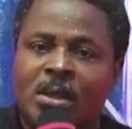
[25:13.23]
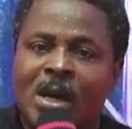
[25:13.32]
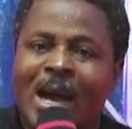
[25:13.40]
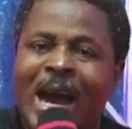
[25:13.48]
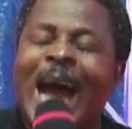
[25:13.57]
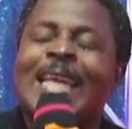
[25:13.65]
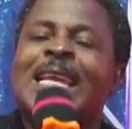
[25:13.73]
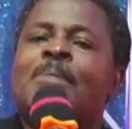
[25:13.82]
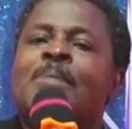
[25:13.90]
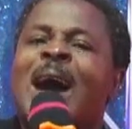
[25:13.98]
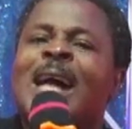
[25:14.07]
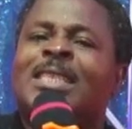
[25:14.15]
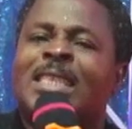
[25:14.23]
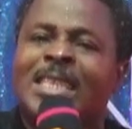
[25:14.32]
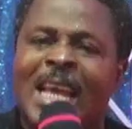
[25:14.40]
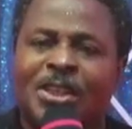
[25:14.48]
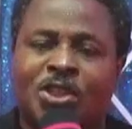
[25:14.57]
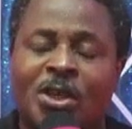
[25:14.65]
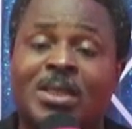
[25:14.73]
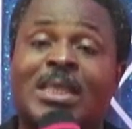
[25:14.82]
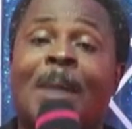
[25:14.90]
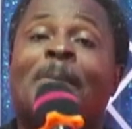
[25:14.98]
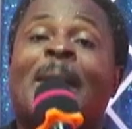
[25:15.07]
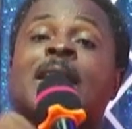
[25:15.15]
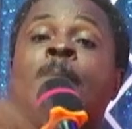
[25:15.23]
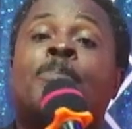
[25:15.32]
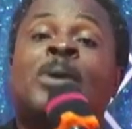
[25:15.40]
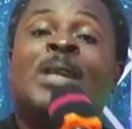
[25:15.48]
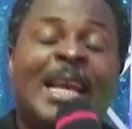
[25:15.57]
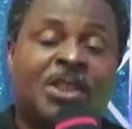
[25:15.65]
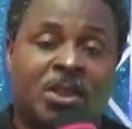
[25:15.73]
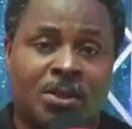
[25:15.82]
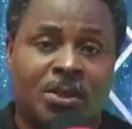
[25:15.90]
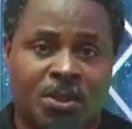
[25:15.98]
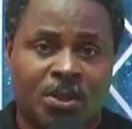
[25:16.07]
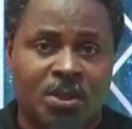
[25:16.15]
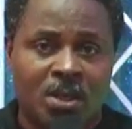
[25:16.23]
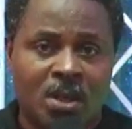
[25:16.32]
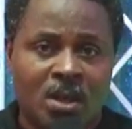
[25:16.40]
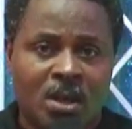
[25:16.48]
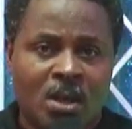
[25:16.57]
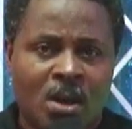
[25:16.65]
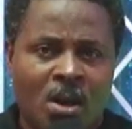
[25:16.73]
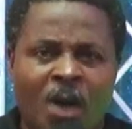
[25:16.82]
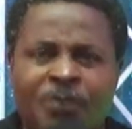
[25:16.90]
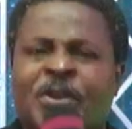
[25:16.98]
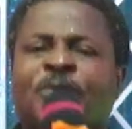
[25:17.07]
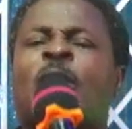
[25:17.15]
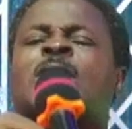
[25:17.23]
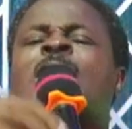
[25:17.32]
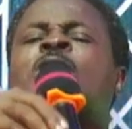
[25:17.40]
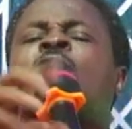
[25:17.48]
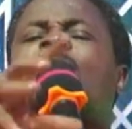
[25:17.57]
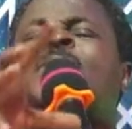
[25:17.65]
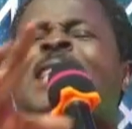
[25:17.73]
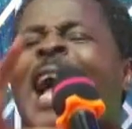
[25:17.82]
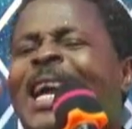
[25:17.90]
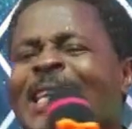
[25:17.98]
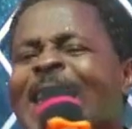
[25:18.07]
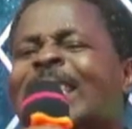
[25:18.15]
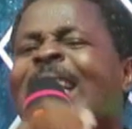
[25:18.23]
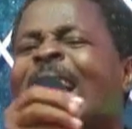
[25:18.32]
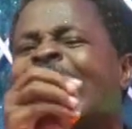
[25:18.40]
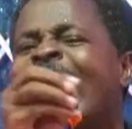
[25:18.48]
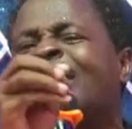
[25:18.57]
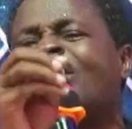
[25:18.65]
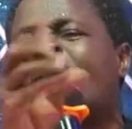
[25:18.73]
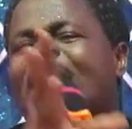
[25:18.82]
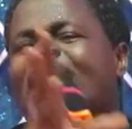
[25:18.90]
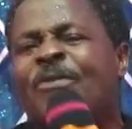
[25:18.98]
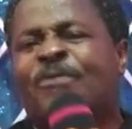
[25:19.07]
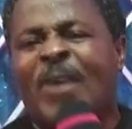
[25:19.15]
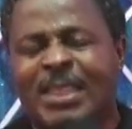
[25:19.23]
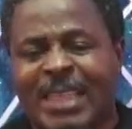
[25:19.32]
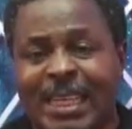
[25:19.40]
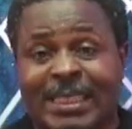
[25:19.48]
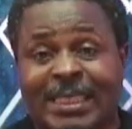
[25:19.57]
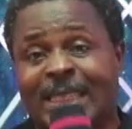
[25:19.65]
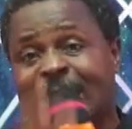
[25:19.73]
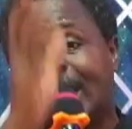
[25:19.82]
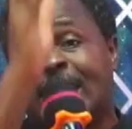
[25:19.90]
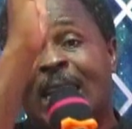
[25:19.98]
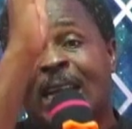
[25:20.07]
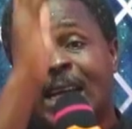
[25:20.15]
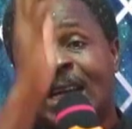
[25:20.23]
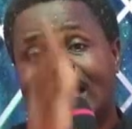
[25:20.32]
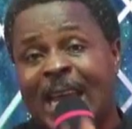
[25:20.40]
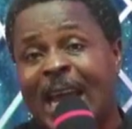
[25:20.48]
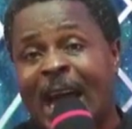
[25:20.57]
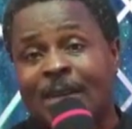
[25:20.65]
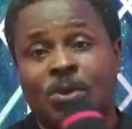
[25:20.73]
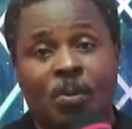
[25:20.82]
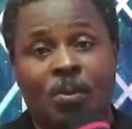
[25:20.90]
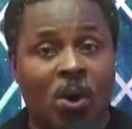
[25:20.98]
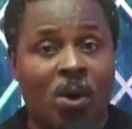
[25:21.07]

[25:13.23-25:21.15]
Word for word: and imaginations and manipulations of the forces of darkness against your life and destiny, they are no more.